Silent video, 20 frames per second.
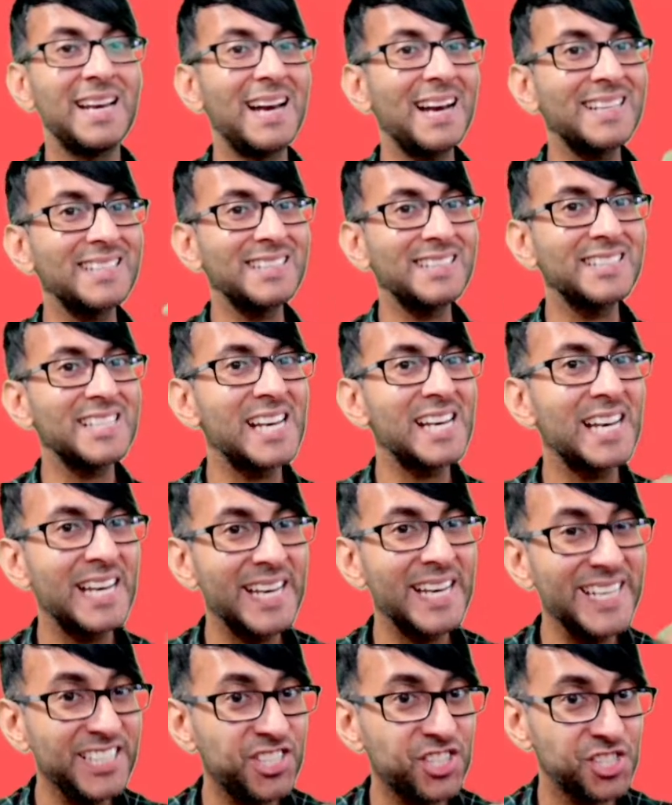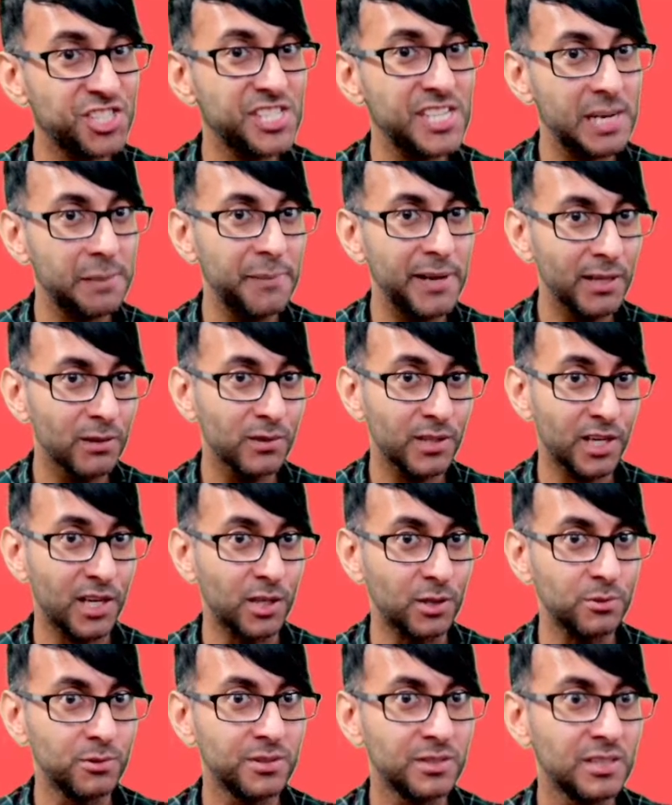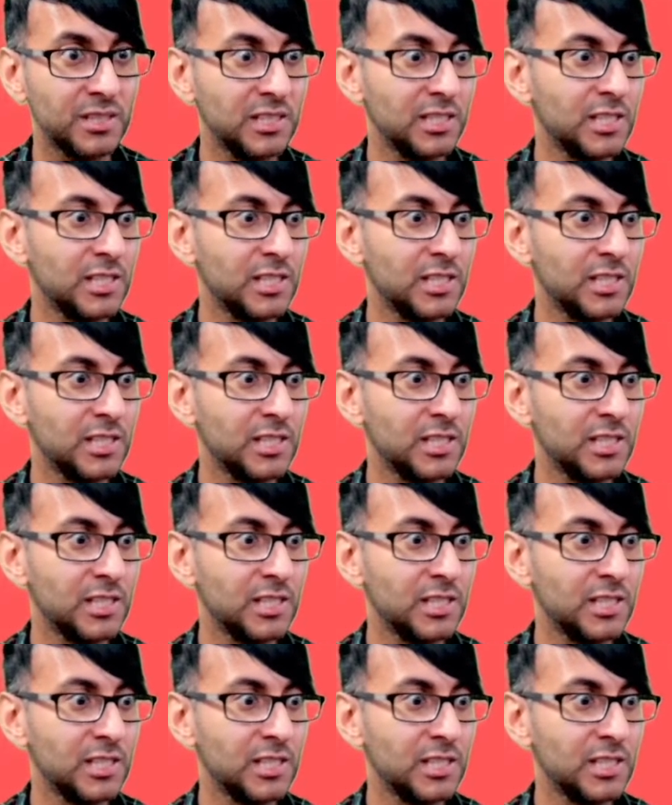and the HTML code,